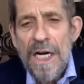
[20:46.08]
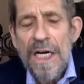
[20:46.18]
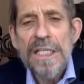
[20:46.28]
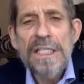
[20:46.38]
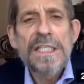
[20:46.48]

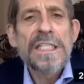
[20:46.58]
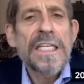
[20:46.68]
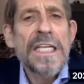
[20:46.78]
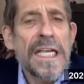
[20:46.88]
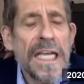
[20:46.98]
And
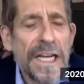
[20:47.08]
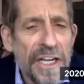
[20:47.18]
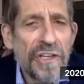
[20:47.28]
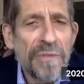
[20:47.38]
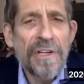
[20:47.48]

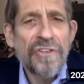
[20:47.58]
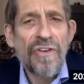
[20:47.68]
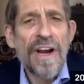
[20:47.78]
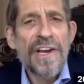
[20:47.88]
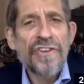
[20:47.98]
each
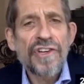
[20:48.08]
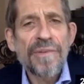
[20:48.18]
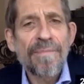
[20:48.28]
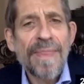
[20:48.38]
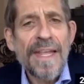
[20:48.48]

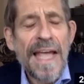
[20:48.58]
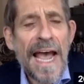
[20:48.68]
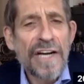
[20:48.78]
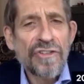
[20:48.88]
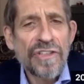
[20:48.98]
administration
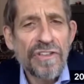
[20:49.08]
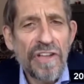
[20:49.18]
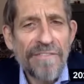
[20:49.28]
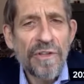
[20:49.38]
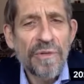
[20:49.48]
actually
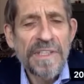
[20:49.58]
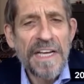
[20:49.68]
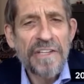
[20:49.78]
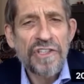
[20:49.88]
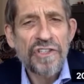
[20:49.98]
left the
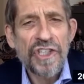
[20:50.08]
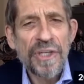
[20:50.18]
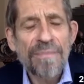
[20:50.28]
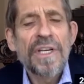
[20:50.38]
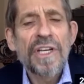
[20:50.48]

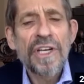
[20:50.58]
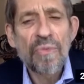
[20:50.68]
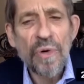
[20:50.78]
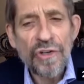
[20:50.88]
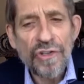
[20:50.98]
relationship in
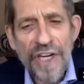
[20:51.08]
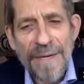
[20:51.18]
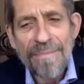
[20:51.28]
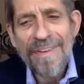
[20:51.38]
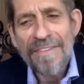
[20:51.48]
worse
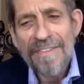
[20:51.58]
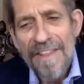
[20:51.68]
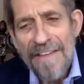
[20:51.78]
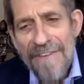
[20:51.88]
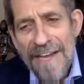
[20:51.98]
shape than
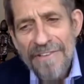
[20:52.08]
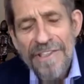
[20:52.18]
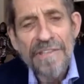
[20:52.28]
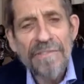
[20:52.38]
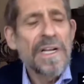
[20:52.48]
they found
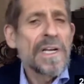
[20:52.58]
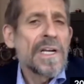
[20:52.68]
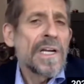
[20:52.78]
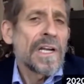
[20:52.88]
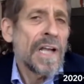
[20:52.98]
it.
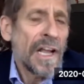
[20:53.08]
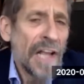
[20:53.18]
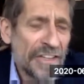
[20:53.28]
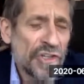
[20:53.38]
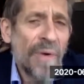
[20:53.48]

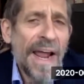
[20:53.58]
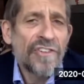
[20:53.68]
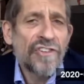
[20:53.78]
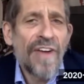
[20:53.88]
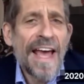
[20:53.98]
As a grand
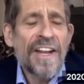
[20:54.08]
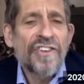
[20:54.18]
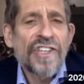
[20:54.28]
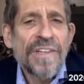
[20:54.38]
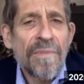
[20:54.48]

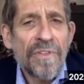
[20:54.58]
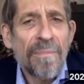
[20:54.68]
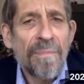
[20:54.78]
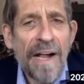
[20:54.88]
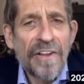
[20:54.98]
strategy, the
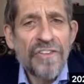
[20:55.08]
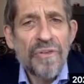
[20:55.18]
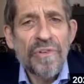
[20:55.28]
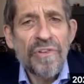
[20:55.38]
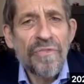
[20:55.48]

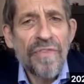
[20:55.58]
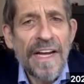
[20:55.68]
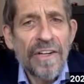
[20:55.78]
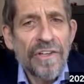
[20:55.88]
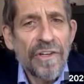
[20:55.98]
policy was a
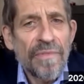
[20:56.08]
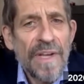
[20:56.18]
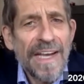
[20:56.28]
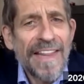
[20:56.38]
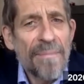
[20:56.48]
failure,
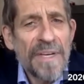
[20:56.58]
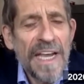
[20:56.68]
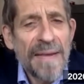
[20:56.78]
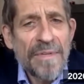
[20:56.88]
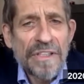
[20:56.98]
and that
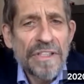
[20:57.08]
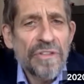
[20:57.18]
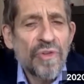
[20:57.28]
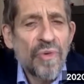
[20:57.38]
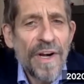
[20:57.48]
became clear
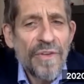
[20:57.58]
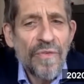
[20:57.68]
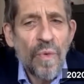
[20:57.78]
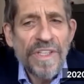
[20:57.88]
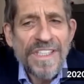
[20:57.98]
in
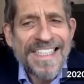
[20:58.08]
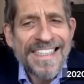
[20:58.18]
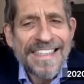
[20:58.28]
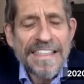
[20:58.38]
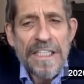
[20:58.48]

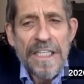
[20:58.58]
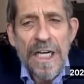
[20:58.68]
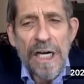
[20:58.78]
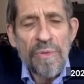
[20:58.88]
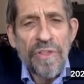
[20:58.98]
2014
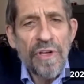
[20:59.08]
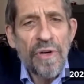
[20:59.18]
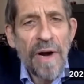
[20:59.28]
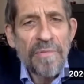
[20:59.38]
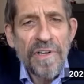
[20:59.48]
with the
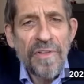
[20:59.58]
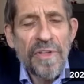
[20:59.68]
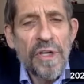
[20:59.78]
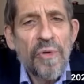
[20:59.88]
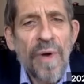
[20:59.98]
eruption of the
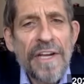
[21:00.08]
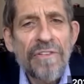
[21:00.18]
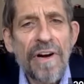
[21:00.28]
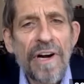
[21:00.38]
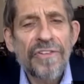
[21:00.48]
Ukraine
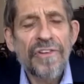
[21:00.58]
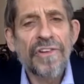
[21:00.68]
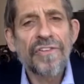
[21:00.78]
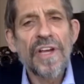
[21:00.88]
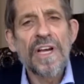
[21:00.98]

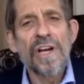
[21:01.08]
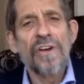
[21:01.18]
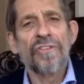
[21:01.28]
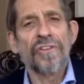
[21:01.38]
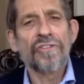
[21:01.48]
crisis.
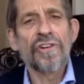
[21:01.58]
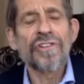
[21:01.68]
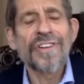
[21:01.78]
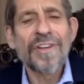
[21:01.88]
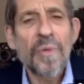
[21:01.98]
So
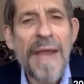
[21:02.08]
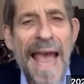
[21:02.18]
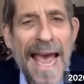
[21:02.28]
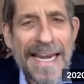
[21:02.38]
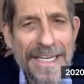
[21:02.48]
certainly we
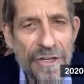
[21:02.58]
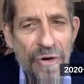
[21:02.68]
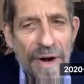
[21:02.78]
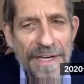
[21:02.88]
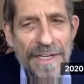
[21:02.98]
hadn't
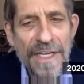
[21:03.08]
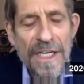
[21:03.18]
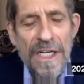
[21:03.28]
integrated